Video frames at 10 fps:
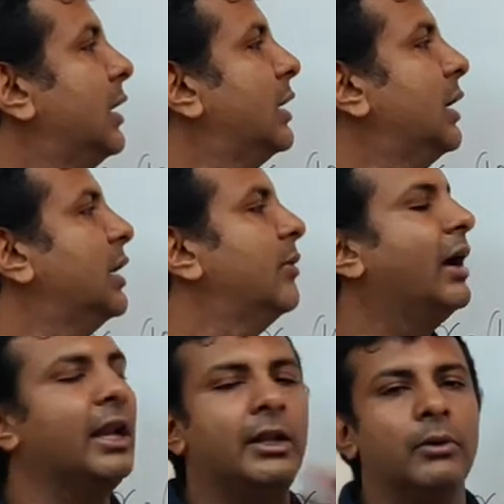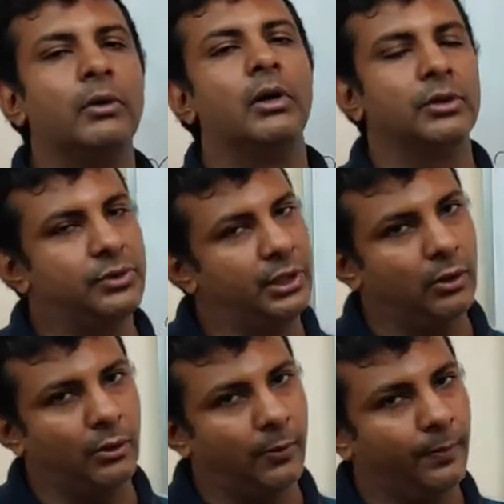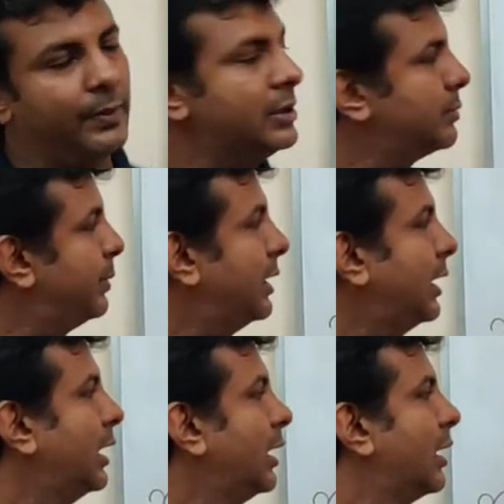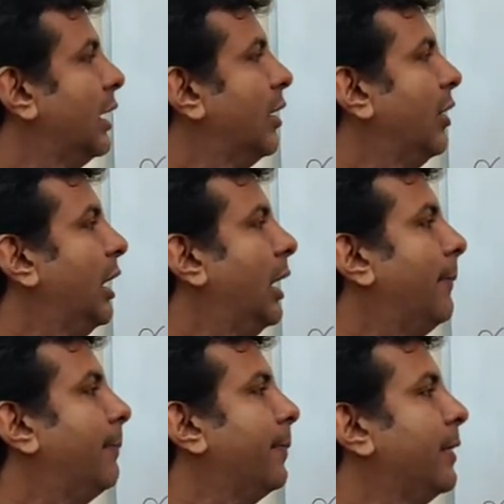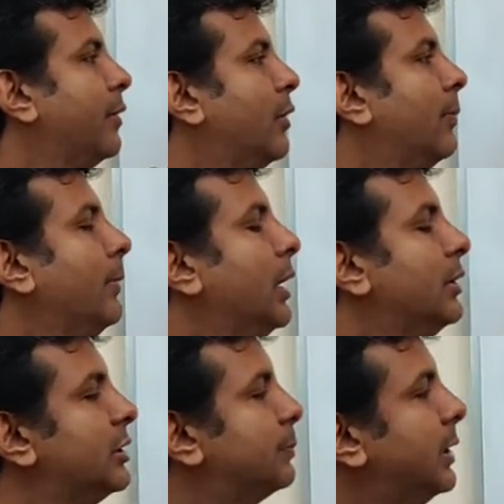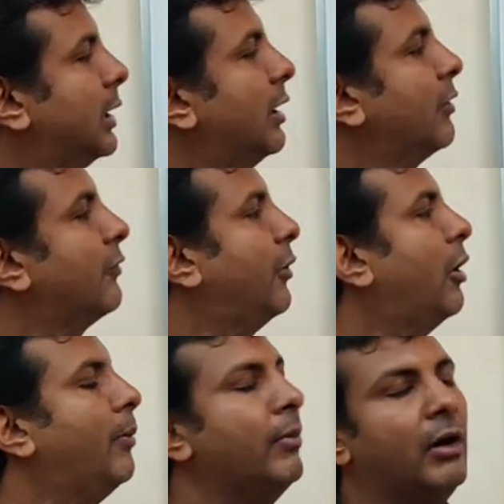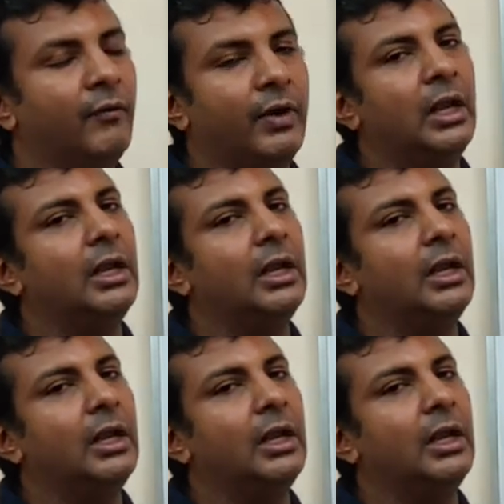in the value 0. This particular this particular form will